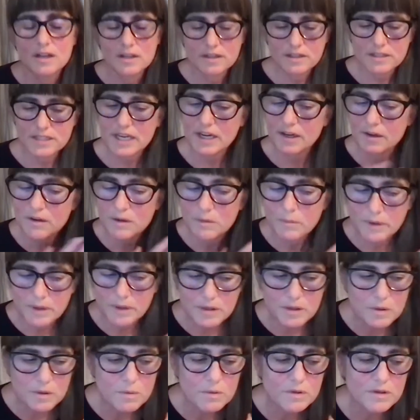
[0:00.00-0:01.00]
Tara, what
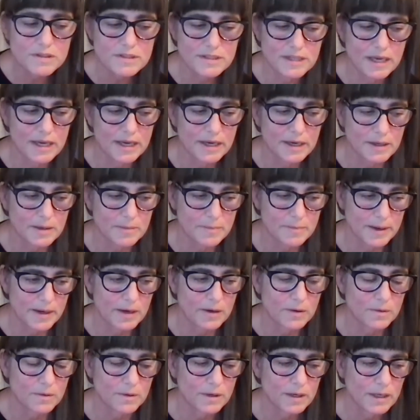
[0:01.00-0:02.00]
you were saying
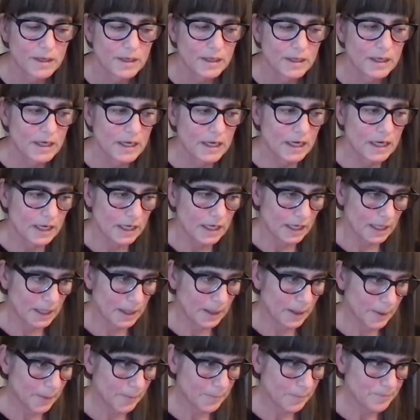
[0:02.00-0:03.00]
about
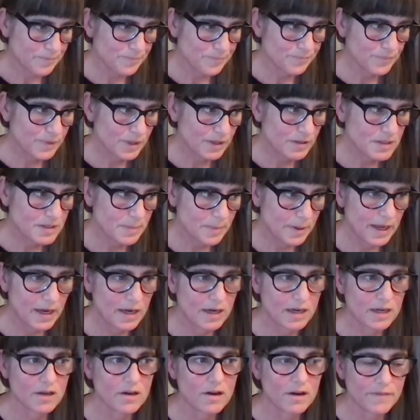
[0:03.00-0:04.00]
um,
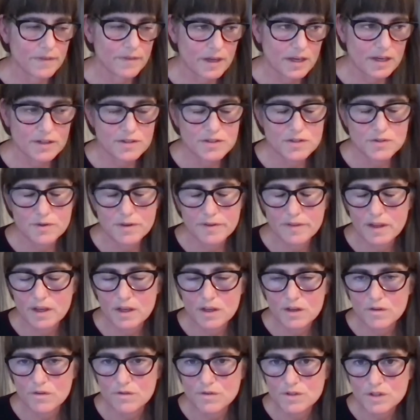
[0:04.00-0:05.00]
depending on the history that
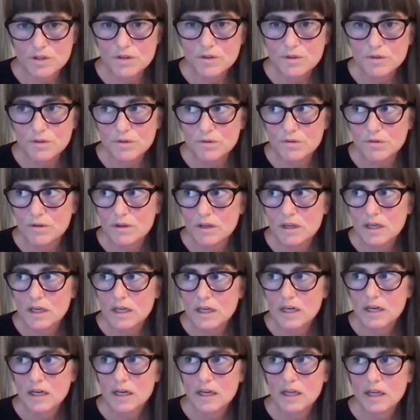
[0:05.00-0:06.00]
you do,
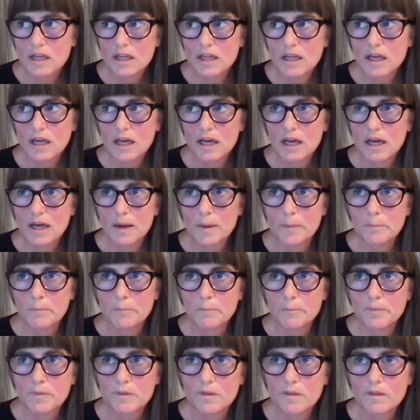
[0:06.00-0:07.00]

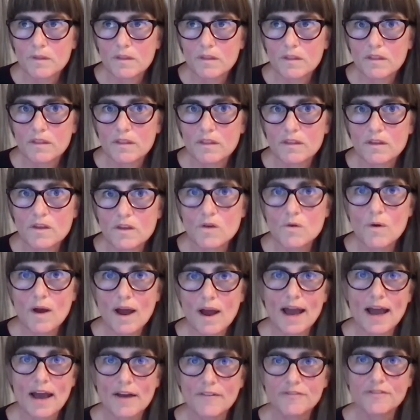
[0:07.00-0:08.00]
um, you
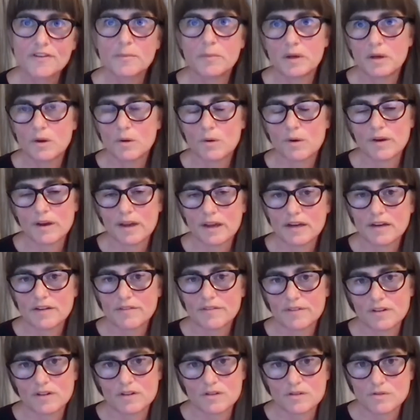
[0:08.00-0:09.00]
have to be creative
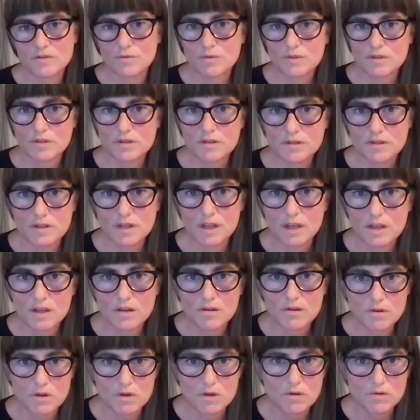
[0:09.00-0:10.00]
in the sources that
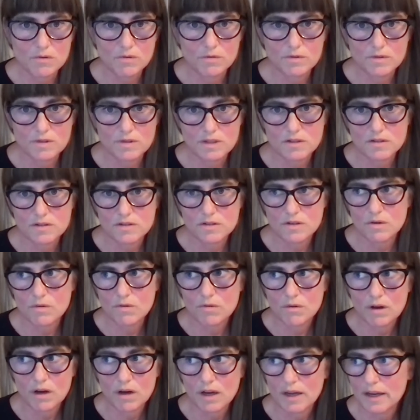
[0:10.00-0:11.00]
you use. And
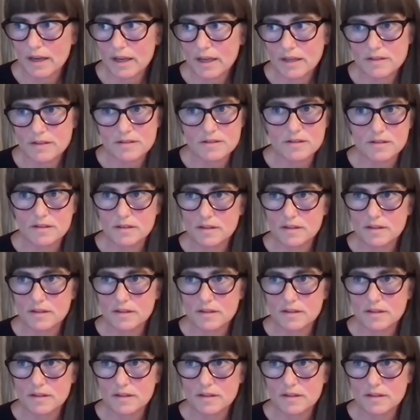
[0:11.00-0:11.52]
so it